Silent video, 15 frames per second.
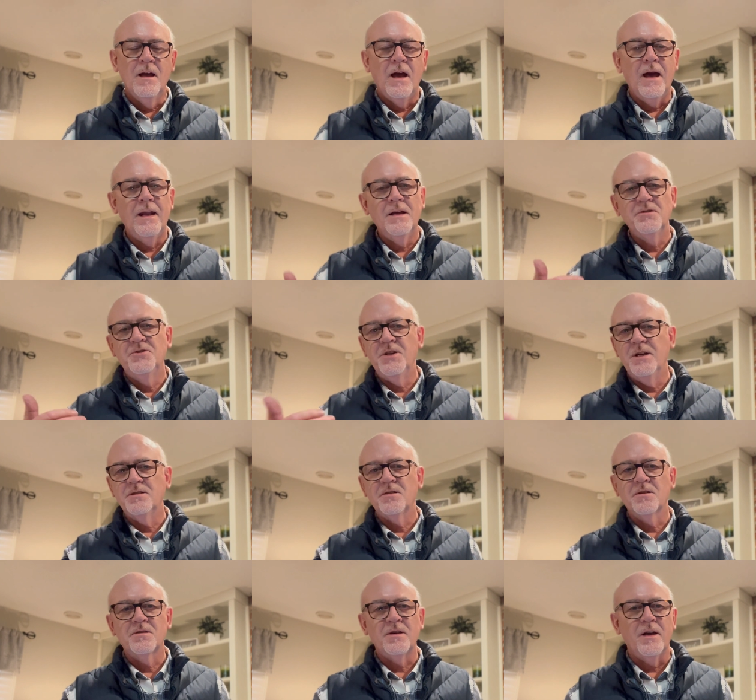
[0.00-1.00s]
And as
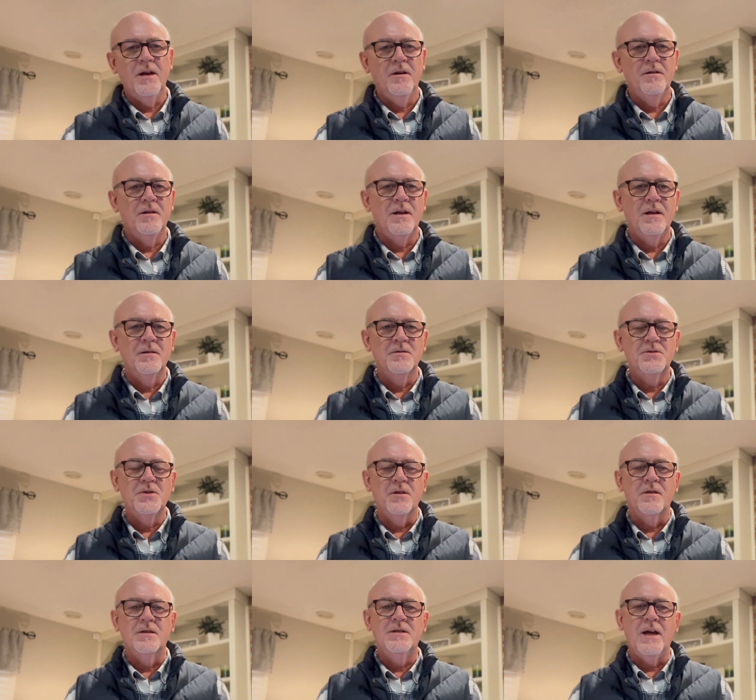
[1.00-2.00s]
Jesus entered into
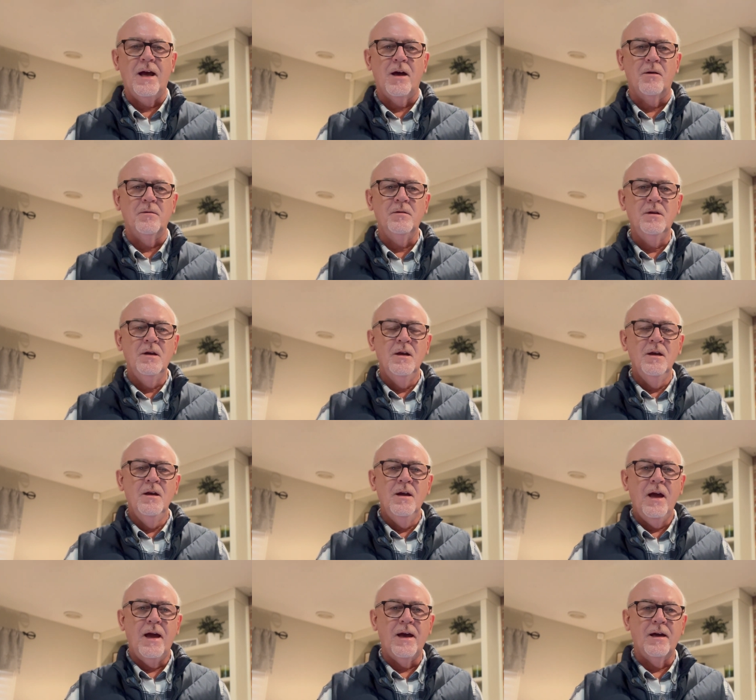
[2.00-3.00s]
the town
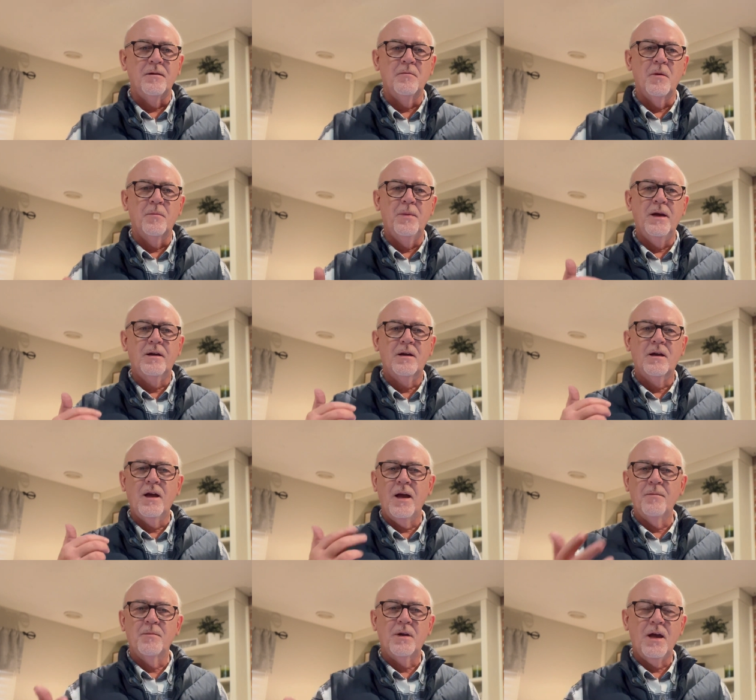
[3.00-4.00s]
and
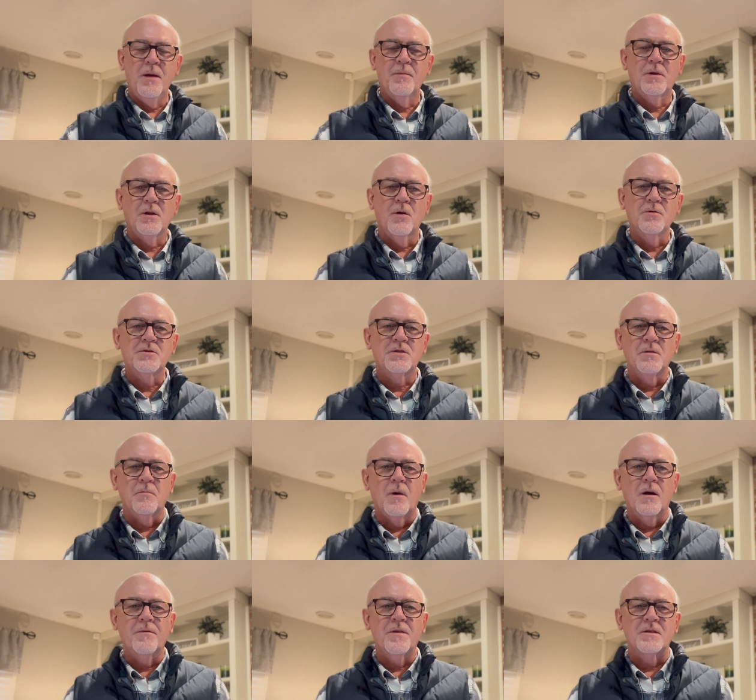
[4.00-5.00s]
came close to
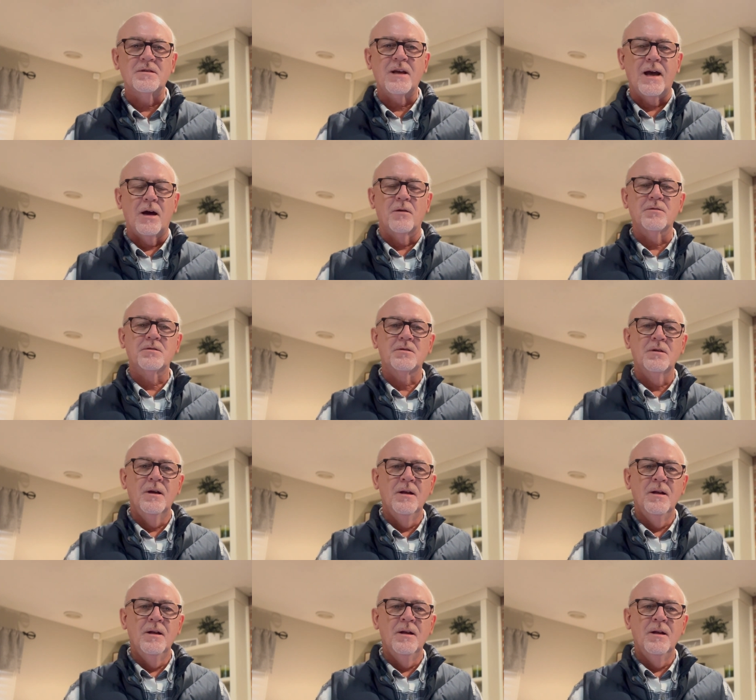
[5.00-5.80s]
Martha's house,